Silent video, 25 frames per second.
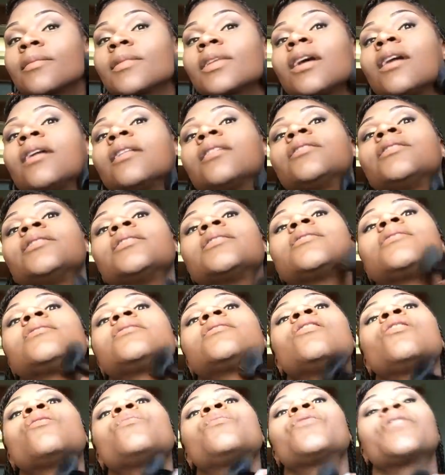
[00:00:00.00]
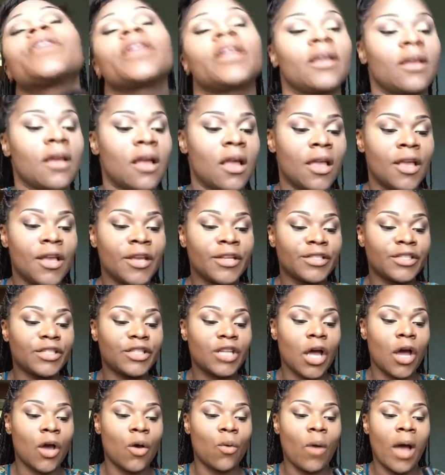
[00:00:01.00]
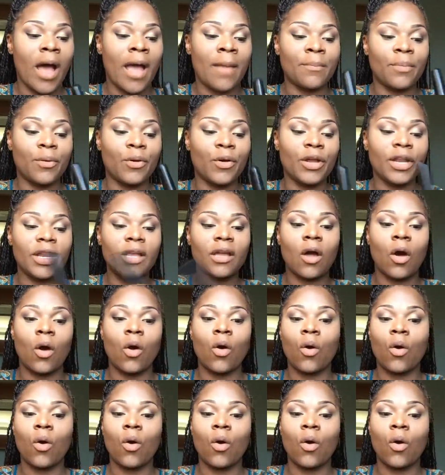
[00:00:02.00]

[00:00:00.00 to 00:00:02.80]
The color is so pretty. So I'm putting a